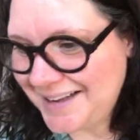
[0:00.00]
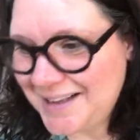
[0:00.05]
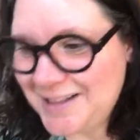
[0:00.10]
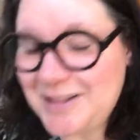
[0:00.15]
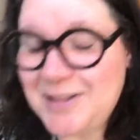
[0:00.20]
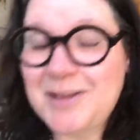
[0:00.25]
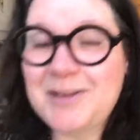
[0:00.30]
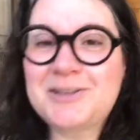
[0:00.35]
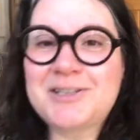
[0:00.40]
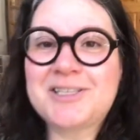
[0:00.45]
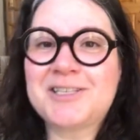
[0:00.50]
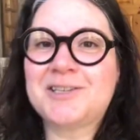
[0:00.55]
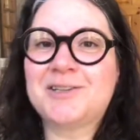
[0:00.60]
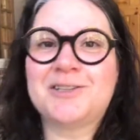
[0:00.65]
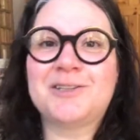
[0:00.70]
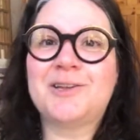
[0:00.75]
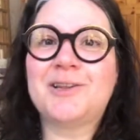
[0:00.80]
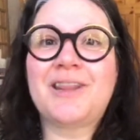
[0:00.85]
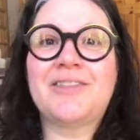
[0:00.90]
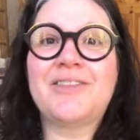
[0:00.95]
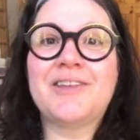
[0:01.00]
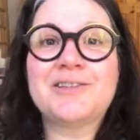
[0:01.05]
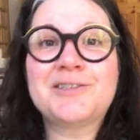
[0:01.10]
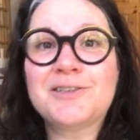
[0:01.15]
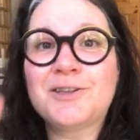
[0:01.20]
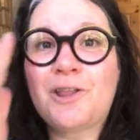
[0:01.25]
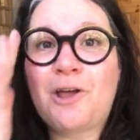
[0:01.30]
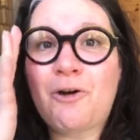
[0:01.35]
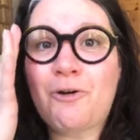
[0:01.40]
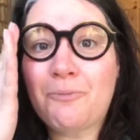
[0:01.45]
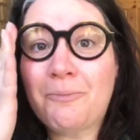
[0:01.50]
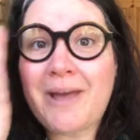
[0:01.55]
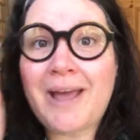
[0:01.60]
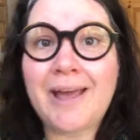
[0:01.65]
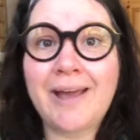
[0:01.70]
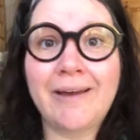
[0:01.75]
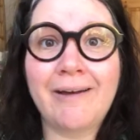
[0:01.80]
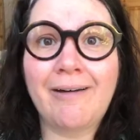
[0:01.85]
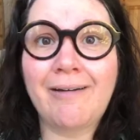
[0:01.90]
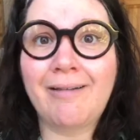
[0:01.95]
the slow
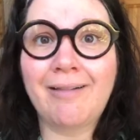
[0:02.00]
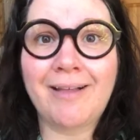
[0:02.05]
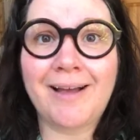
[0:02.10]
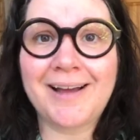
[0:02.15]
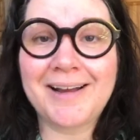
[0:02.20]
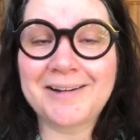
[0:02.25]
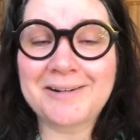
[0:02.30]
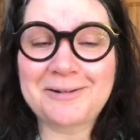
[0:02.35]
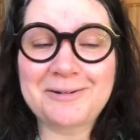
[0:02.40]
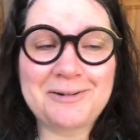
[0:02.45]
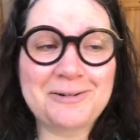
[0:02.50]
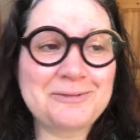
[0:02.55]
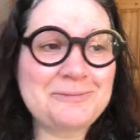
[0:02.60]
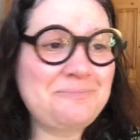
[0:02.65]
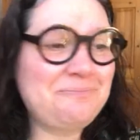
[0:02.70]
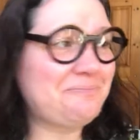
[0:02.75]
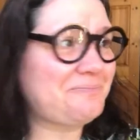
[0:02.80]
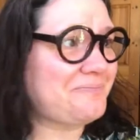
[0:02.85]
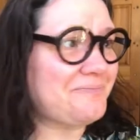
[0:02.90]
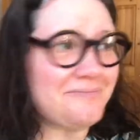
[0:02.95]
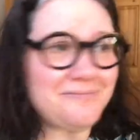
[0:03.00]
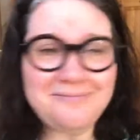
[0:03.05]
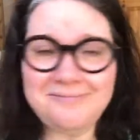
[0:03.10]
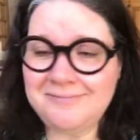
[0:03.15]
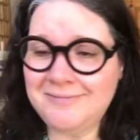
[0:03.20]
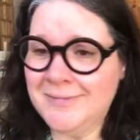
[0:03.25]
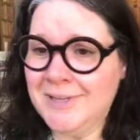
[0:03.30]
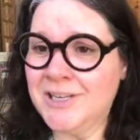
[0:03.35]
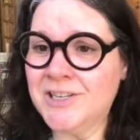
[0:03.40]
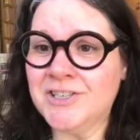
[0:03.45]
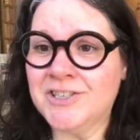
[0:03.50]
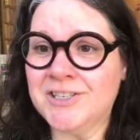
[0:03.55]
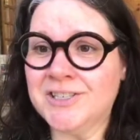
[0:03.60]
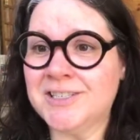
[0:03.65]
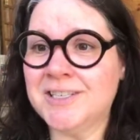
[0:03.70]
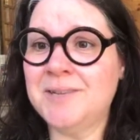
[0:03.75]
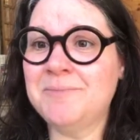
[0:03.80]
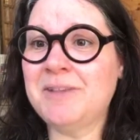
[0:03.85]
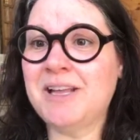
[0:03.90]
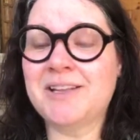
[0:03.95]
mail, I don't know. It just
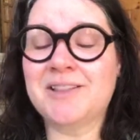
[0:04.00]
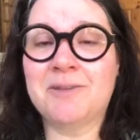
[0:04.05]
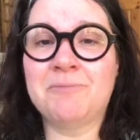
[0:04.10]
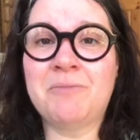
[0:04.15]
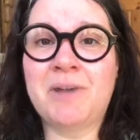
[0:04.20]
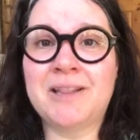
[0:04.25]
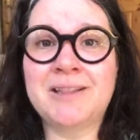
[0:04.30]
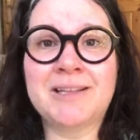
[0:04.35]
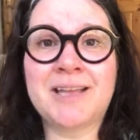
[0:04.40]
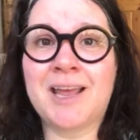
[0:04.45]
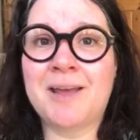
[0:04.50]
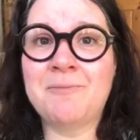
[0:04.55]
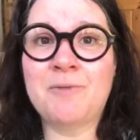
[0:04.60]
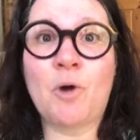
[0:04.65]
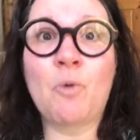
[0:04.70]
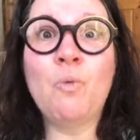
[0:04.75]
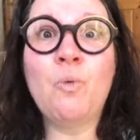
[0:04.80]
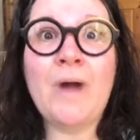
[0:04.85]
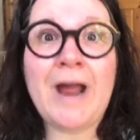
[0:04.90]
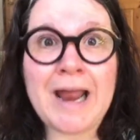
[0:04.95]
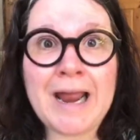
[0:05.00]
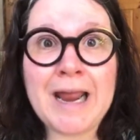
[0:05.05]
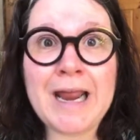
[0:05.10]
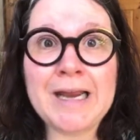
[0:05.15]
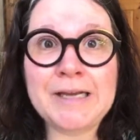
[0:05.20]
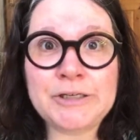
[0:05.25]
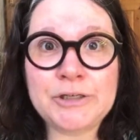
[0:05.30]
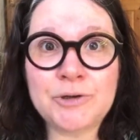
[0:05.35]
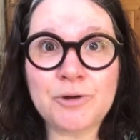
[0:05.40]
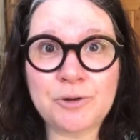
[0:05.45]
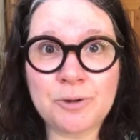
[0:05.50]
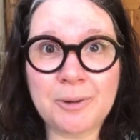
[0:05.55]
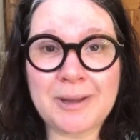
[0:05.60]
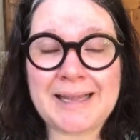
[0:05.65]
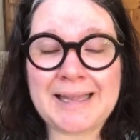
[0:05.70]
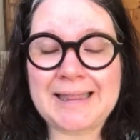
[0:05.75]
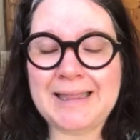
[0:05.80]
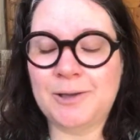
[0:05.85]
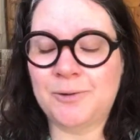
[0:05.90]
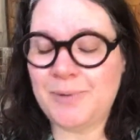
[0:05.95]
seemed like the month came way too
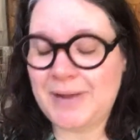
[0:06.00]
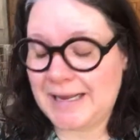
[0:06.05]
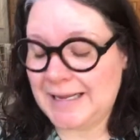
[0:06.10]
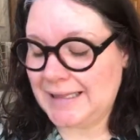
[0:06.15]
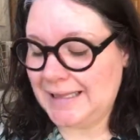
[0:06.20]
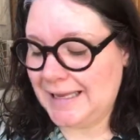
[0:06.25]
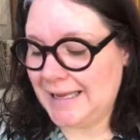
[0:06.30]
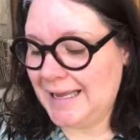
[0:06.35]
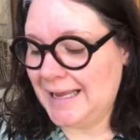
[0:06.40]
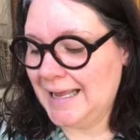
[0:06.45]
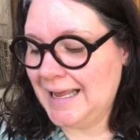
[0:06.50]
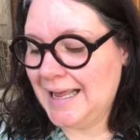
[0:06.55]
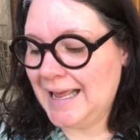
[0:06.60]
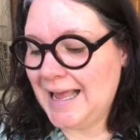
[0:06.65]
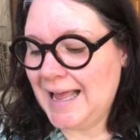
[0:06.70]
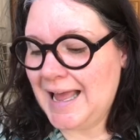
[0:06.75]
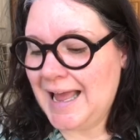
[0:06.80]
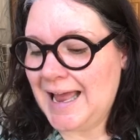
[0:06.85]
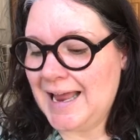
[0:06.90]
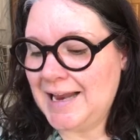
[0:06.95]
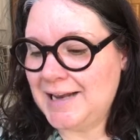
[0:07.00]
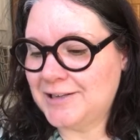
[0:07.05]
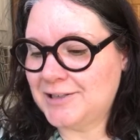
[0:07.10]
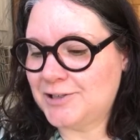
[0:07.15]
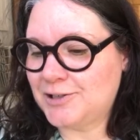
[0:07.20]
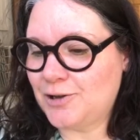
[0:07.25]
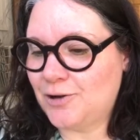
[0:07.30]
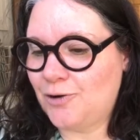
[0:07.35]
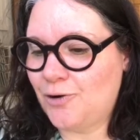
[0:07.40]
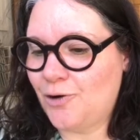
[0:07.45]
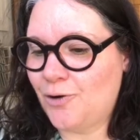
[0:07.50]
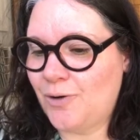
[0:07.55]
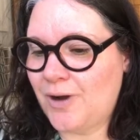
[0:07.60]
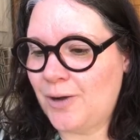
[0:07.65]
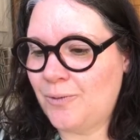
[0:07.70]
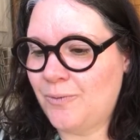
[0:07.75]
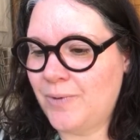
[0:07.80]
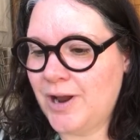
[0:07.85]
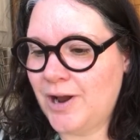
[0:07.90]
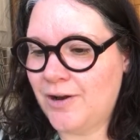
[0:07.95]
quickly. And so
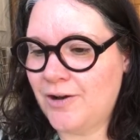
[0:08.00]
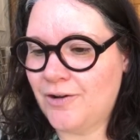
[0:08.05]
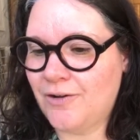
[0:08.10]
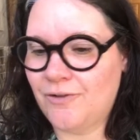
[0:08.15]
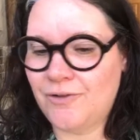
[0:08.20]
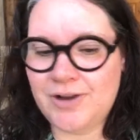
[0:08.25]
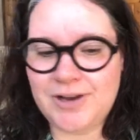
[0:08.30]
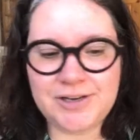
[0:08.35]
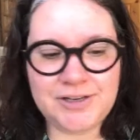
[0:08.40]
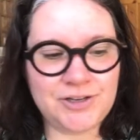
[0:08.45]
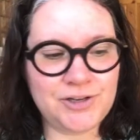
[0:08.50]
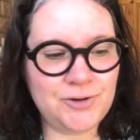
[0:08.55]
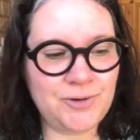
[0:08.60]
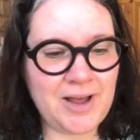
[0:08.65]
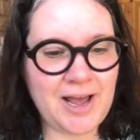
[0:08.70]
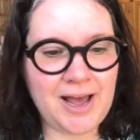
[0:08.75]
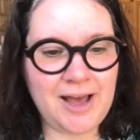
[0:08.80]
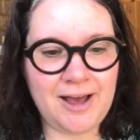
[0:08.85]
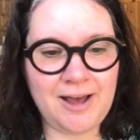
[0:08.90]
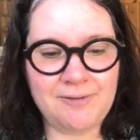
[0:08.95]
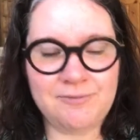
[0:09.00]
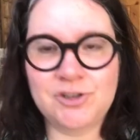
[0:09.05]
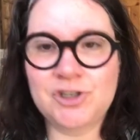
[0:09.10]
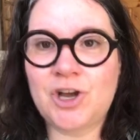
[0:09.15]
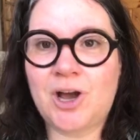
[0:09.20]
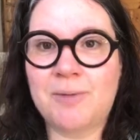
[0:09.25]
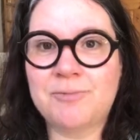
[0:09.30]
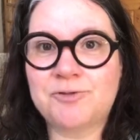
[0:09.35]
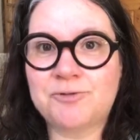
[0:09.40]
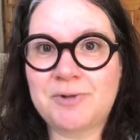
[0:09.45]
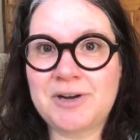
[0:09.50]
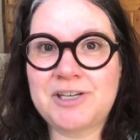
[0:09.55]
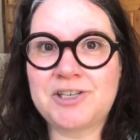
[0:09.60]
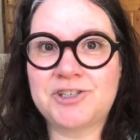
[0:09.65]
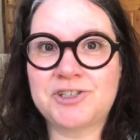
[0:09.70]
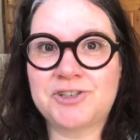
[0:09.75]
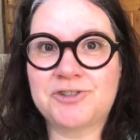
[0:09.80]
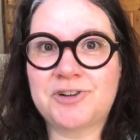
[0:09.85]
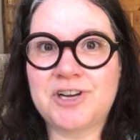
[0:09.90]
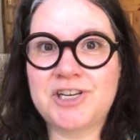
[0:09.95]
we are going to have Chopped
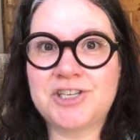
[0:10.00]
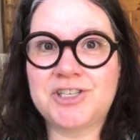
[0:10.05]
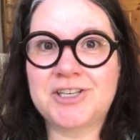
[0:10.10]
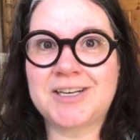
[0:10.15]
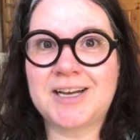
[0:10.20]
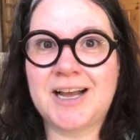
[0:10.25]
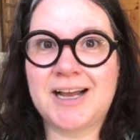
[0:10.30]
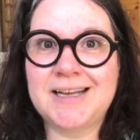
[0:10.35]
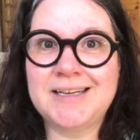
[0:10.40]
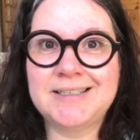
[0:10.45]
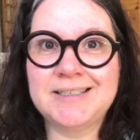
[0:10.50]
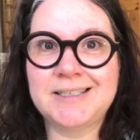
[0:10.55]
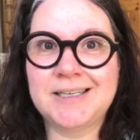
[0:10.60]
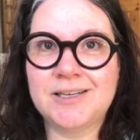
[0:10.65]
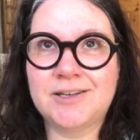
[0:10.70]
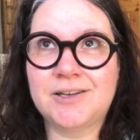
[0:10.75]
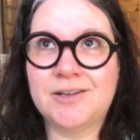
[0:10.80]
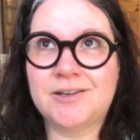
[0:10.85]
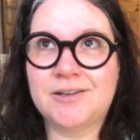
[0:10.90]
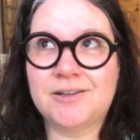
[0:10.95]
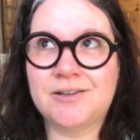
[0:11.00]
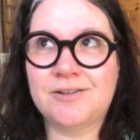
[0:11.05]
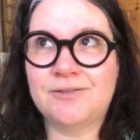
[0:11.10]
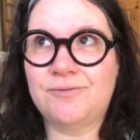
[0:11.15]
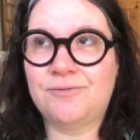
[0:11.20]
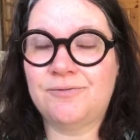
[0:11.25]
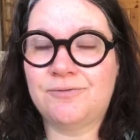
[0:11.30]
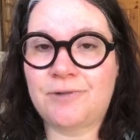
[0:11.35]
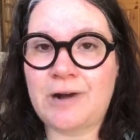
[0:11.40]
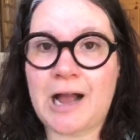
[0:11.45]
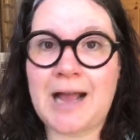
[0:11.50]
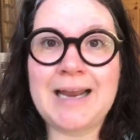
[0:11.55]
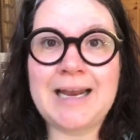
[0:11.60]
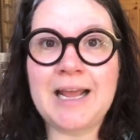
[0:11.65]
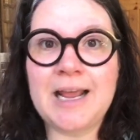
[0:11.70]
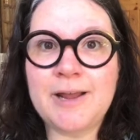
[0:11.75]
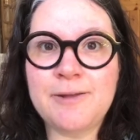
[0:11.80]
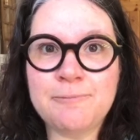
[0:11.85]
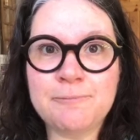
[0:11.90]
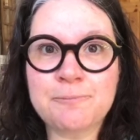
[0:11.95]
registration until
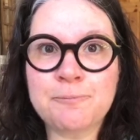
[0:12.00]
Friday.